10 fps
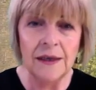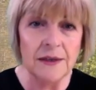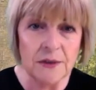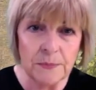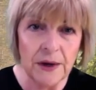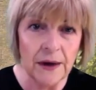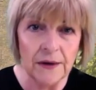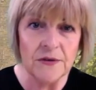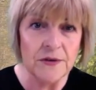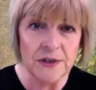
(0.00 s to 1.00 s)
Yes,
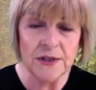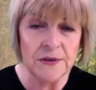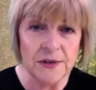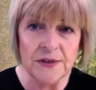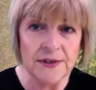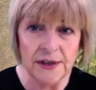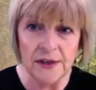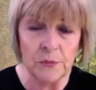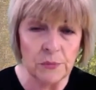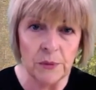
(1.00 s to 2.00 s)
but you still can
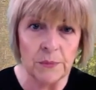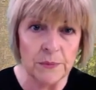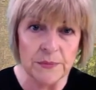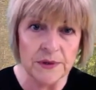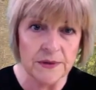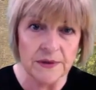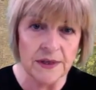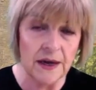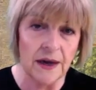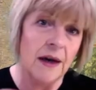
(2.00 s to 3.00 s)
see the problems
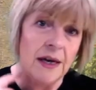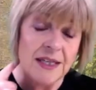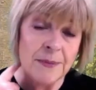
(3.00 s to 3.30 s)
that's there.